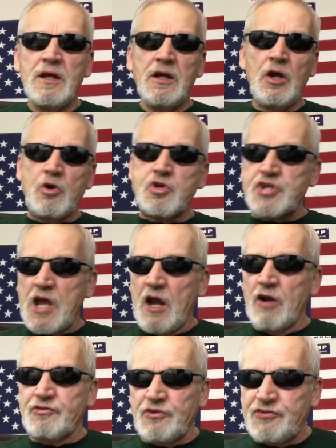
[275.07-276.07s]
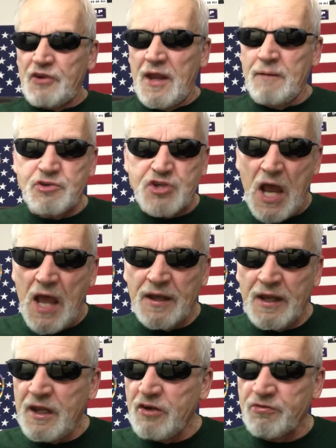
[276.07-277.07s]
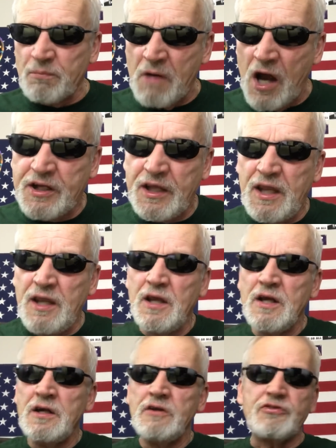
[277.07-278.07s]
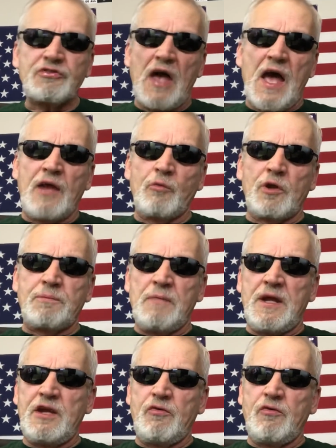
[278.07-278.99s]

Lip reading: who shares the same Chinese monkey sign with me.